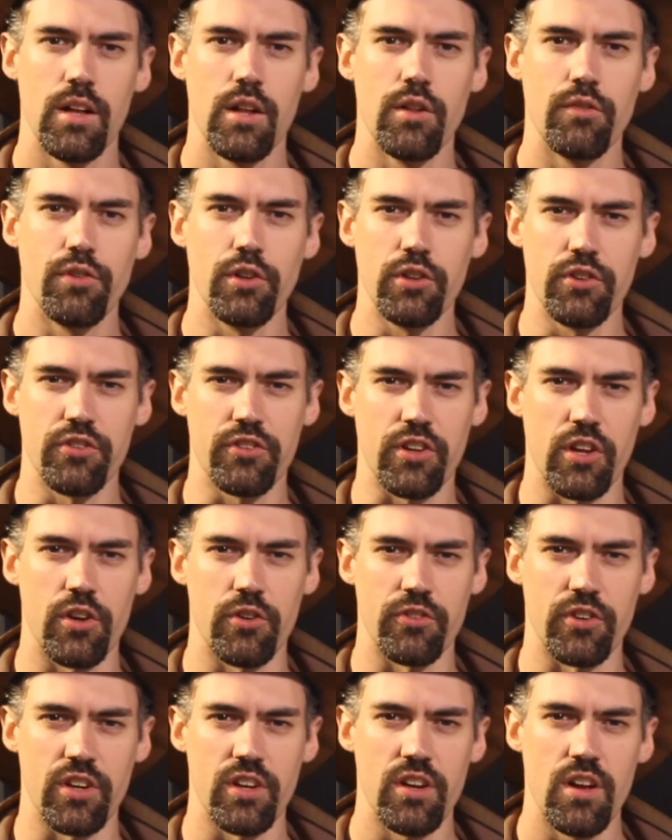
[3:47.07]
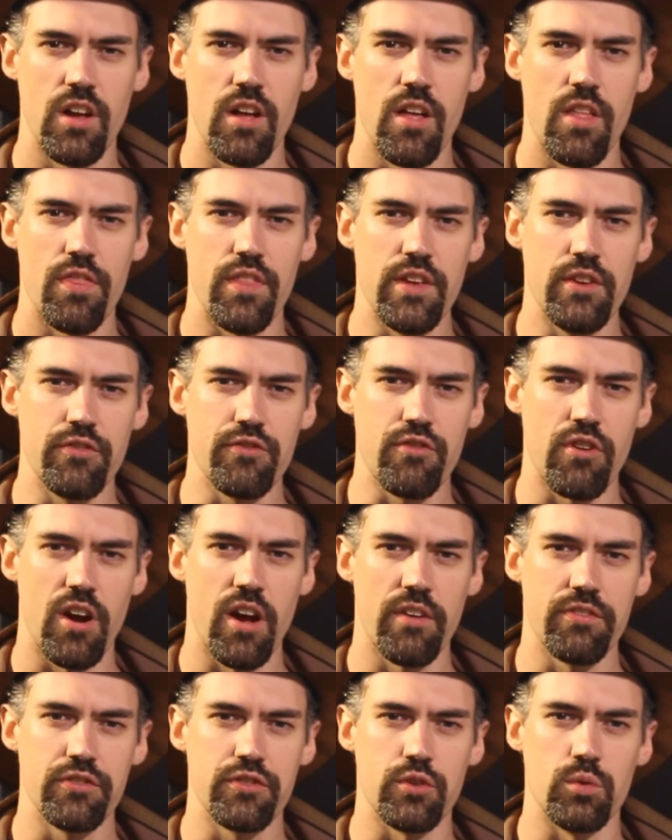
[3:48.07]
Full disclosure, these
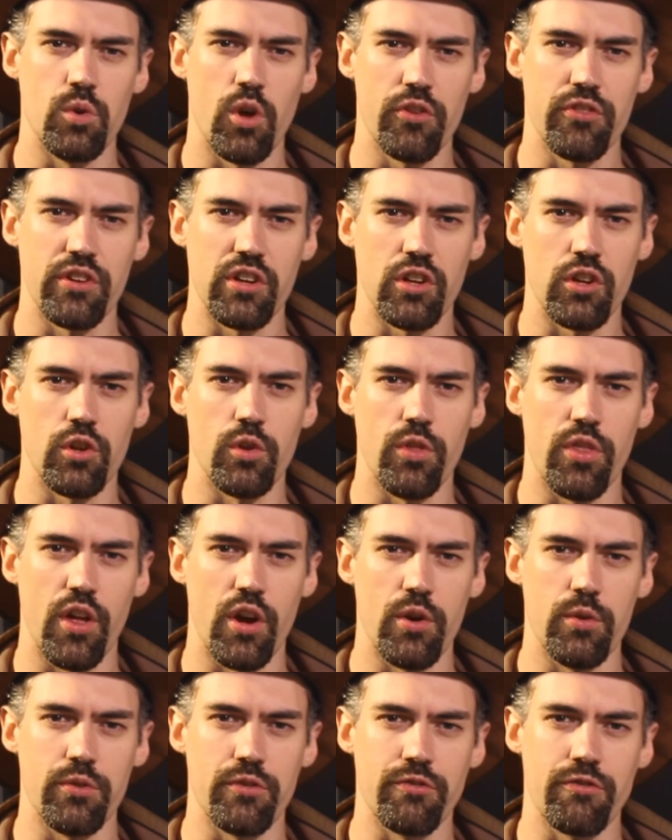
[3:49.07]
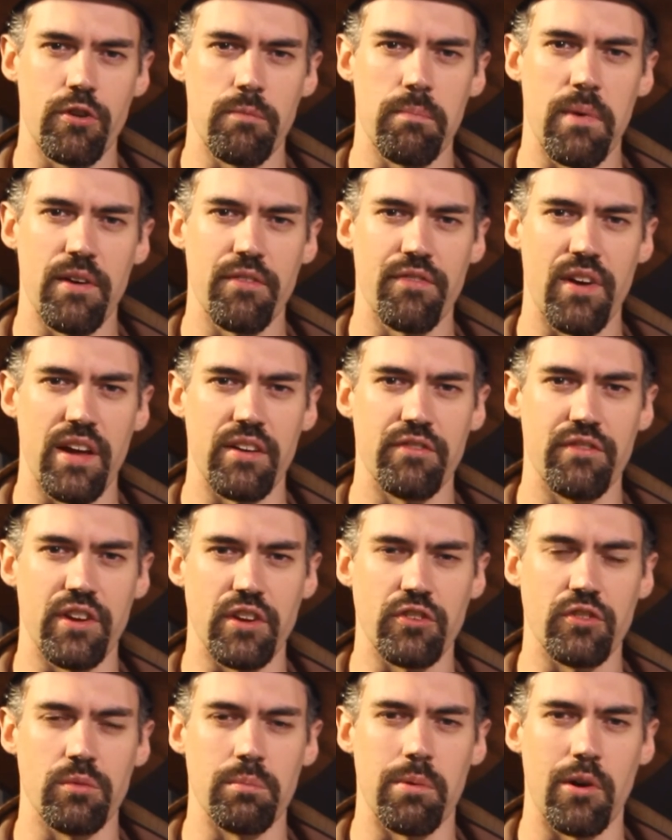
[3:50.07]
drafts do not include those from my
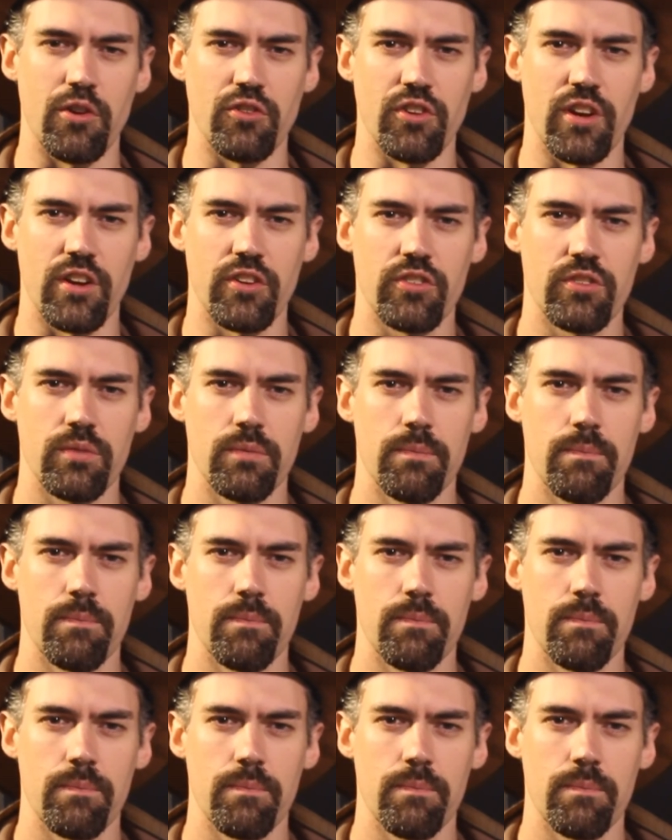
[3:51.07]
fanfiction projects.